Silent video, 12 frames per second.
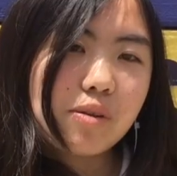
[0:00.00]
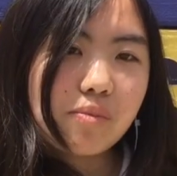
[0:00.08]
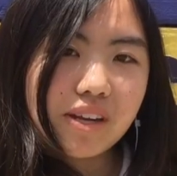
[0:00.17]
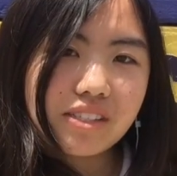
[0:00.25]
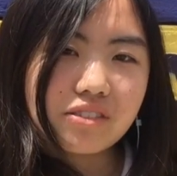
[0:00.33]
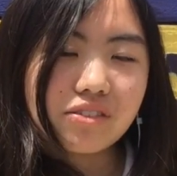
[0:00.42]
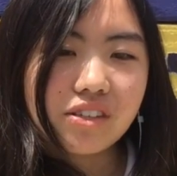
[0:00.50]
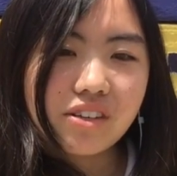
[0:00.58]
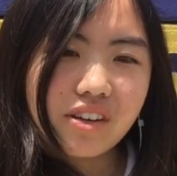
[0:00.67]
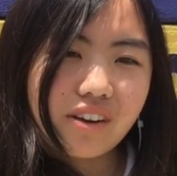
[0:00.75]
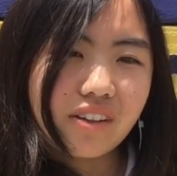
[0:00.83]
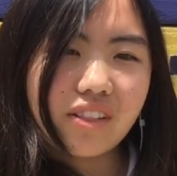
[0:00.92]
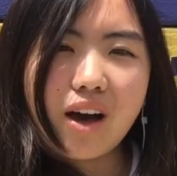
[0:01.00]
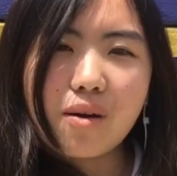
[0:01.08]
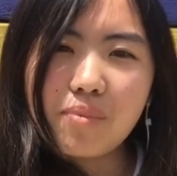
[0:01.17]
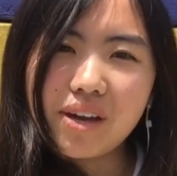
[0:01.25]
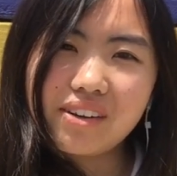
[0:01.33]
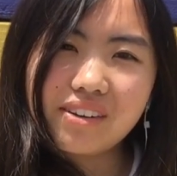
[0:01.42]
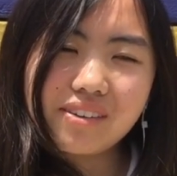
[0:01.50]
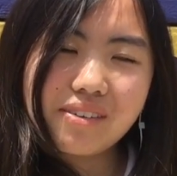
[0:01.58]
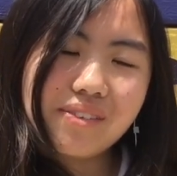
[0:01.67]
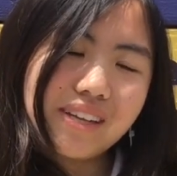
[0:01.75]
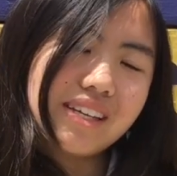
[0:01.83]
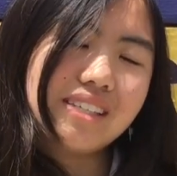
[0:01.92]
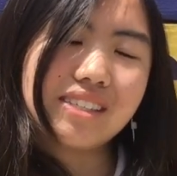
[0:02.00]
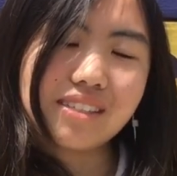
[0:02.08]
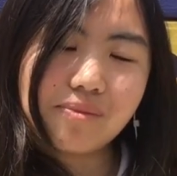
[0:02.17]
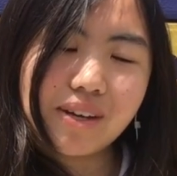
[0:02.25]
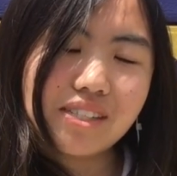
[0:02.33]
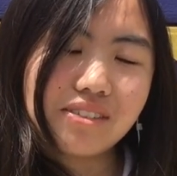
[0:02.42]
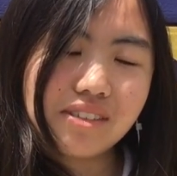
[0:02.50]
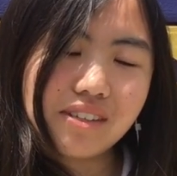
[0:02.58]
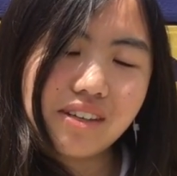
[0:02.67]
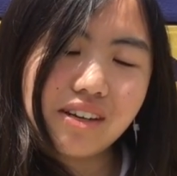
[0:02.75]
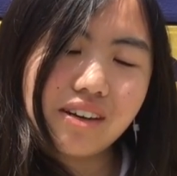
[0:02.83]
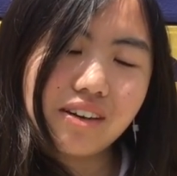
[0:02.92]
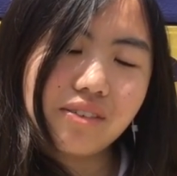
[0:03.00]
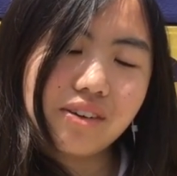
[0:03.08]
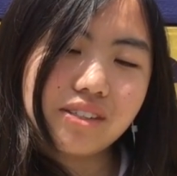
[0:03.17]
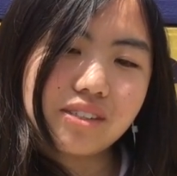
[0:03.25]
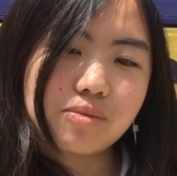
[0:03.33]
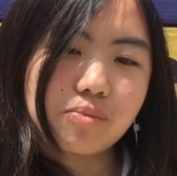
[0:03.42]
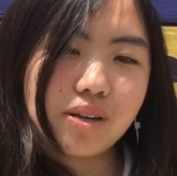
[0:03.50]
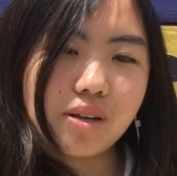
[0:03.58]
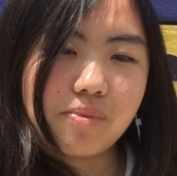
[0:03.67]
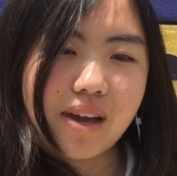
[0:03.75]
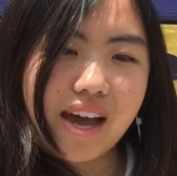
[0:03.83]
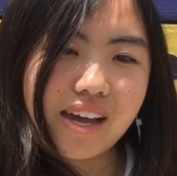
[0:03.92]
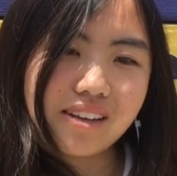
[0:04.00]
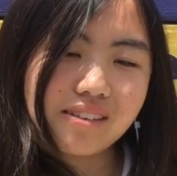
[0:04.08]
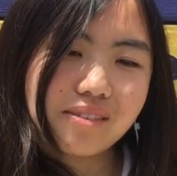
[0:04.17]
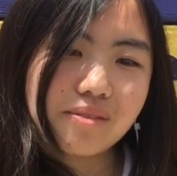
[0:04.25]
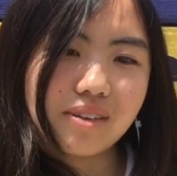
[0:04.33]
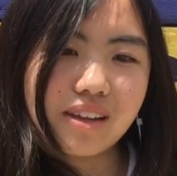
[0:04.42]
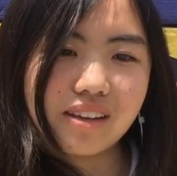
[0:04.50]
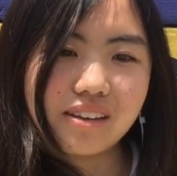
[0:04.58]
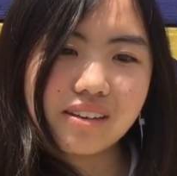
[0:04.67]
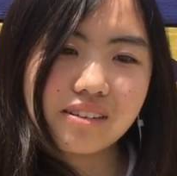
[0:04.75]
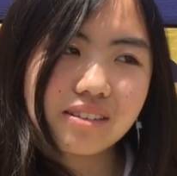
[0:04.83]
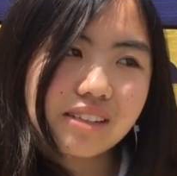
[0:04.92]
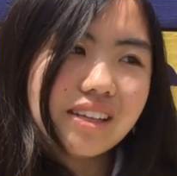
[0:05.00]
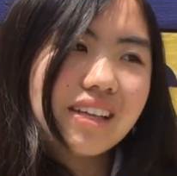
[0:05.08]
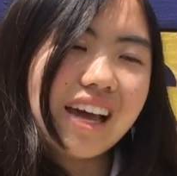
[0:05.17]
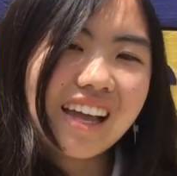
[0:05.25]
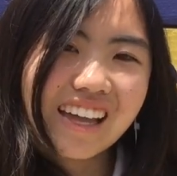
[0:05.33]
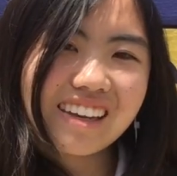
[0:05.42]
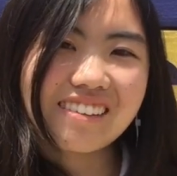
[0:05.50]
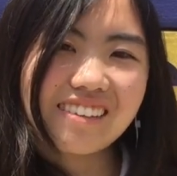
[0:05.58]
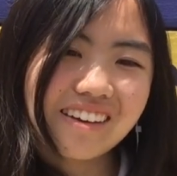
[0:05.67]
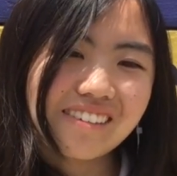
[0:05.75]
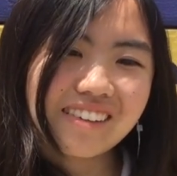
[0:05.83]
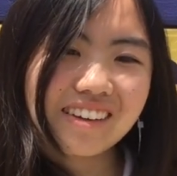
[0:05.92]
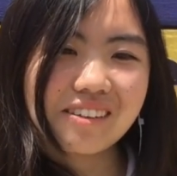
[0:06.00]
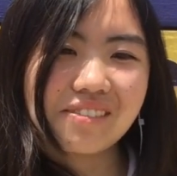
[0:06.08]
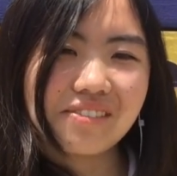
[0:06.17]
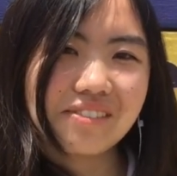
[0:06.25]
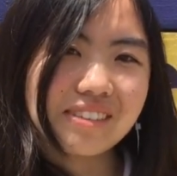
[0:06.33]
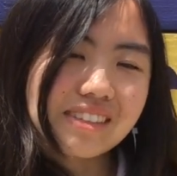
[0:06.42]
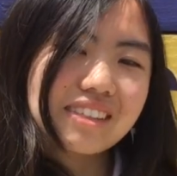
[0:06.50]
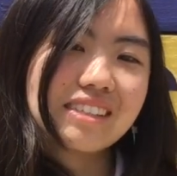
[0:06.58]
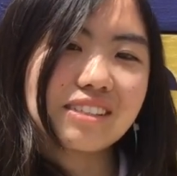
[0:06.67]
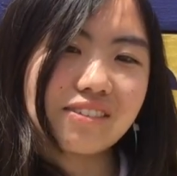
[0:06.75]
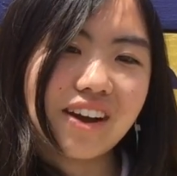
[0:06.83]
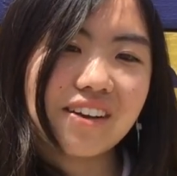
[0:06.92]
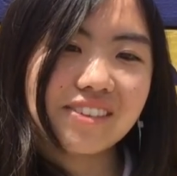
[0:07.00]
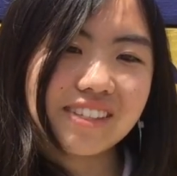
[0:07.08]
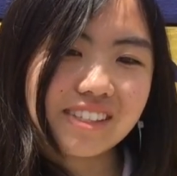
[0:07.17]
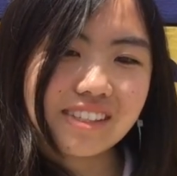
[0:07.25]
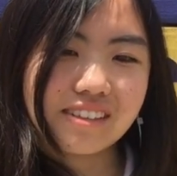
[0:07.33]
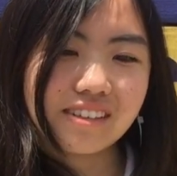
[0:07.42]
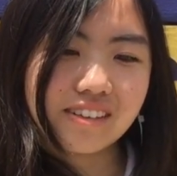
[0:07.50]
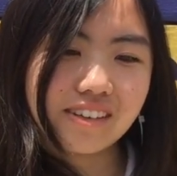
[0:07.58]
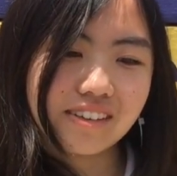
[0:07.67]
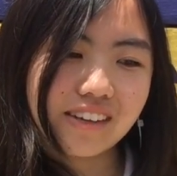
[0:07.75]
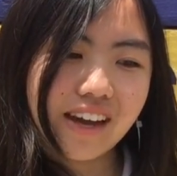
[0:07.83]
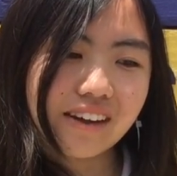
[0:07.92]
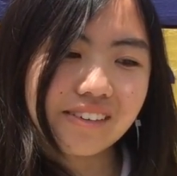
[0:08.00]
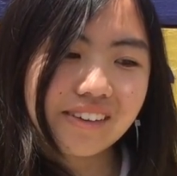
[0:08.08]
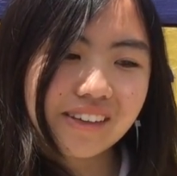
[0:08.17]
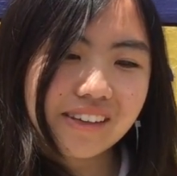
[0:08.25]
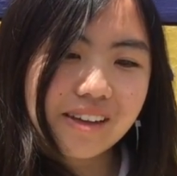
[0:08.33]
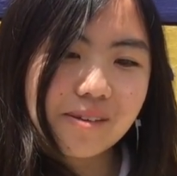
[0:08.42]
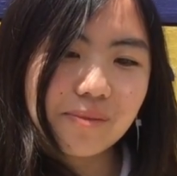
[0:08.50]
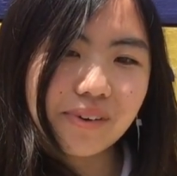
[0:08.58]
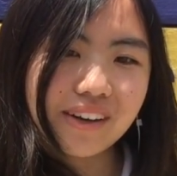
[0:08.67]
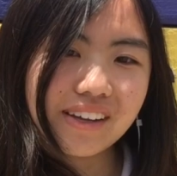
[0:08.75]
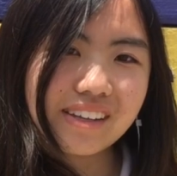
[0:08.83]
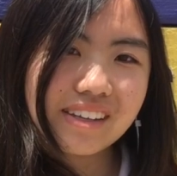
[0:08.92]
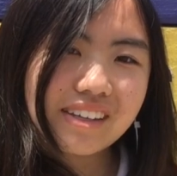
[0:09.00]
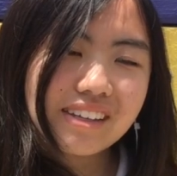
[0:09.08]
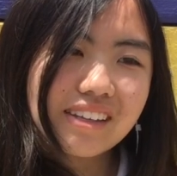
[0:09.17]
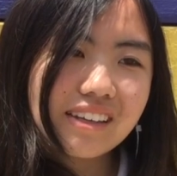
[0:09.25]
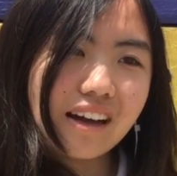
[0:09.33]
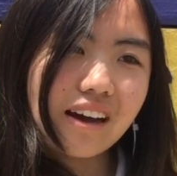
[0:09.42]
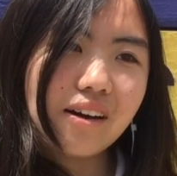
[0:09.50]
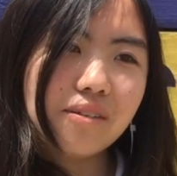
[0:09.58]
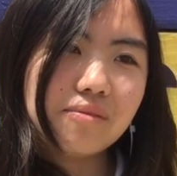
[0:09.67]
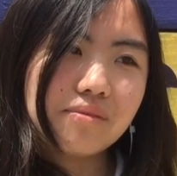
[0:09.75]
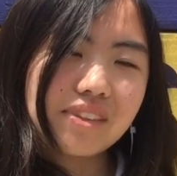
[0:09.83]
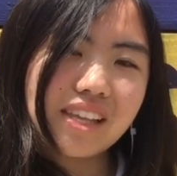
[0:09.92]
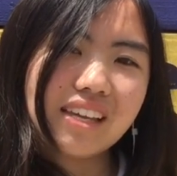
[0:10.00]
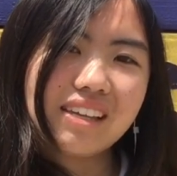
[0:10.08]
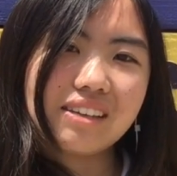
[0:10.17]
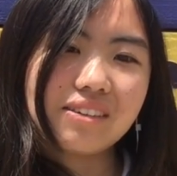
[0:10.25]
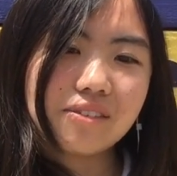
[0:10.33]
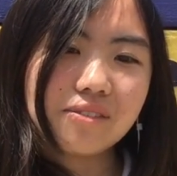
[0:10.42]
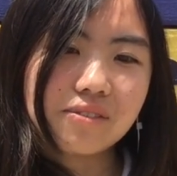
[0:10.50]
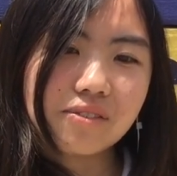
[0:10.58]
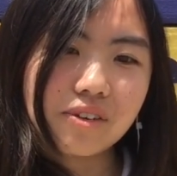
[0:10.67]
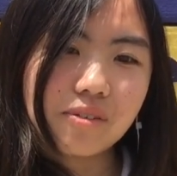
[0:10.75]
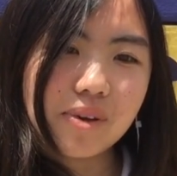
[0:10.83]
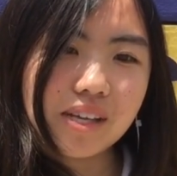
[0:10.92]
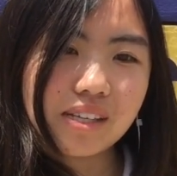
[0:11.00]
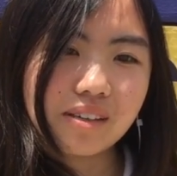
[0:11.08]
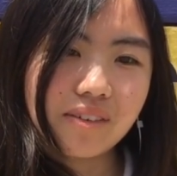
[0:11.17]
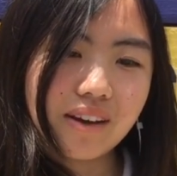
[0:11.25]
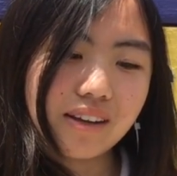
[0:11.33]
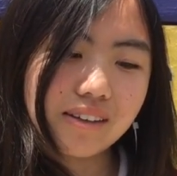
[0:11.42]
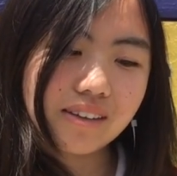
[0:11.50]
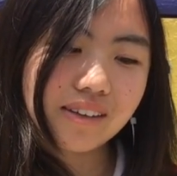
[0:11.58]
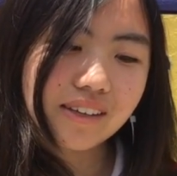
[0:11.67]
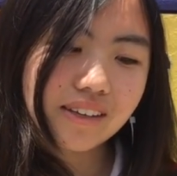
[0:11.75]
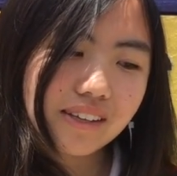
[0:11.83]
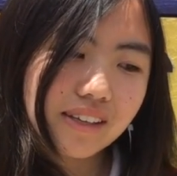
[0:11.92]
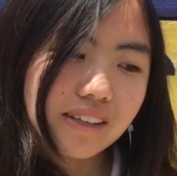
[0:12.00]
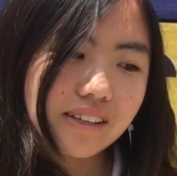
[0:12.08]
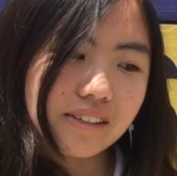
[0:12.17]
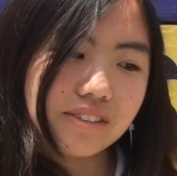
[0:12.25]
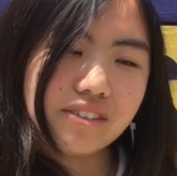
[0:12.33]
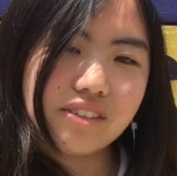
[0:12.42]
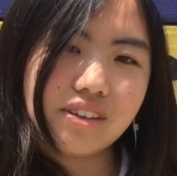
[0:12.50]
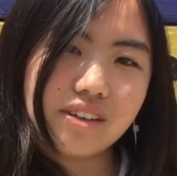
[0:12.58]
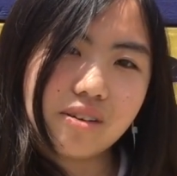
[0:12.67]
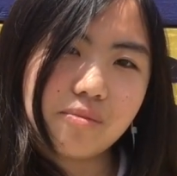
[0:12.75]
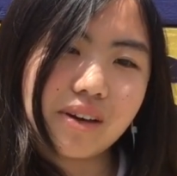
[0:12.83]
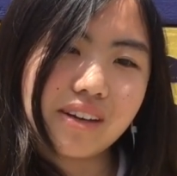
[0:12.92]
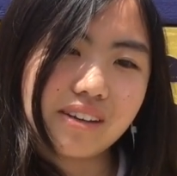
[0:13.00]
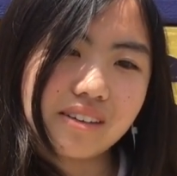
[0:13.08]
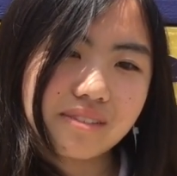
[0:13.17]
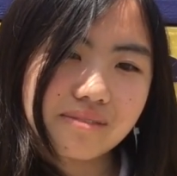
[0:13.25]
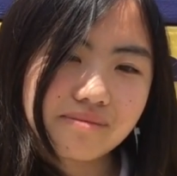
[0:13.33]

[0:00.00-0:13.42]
made my junior year a lot better because my junior year was pretty bad. I don't know how I'm gonna survive in senior year now, but thank you for making my junior year better.